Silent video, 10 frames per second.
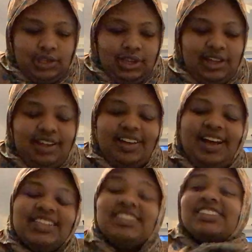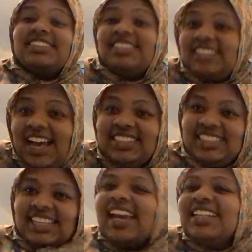it's
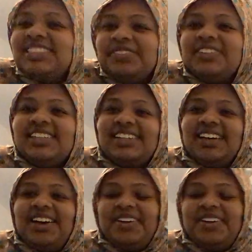actually getting to me